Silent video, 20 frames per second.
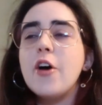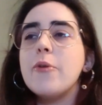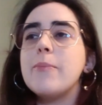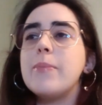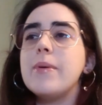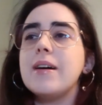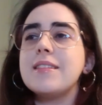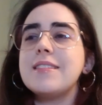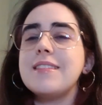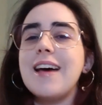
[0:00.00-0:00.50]

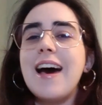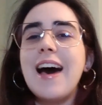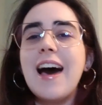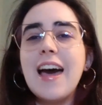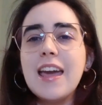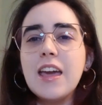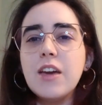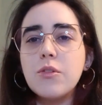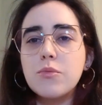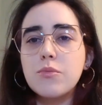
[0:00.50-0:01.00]
But
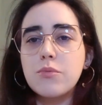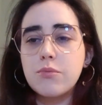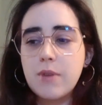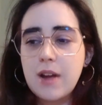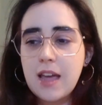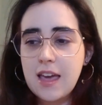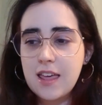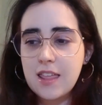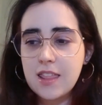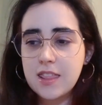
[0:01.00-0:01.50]
I
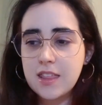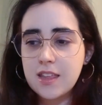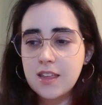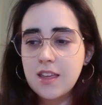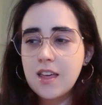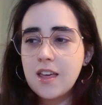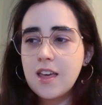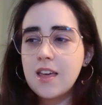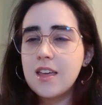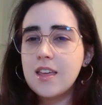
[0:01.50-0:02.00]
read
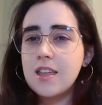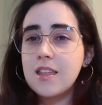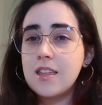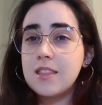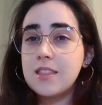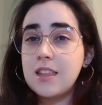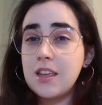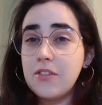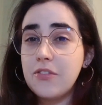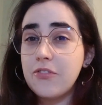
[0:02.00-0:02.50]

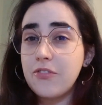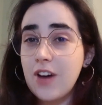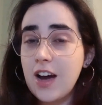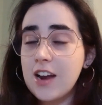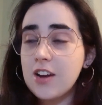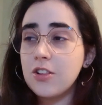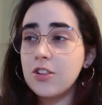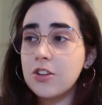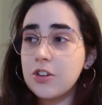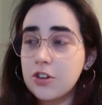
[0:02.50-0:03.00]
the
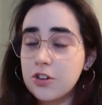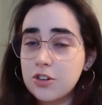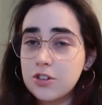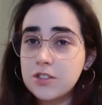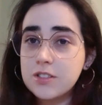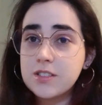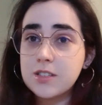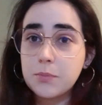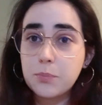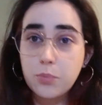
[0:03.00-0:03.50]
final girl
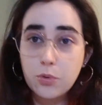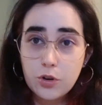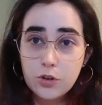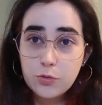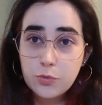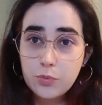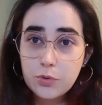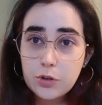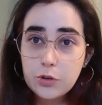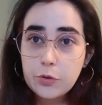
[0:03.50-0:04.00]

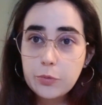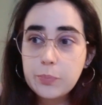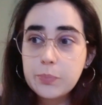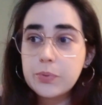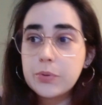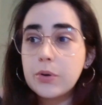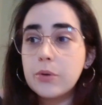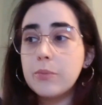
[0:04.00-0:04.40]
support group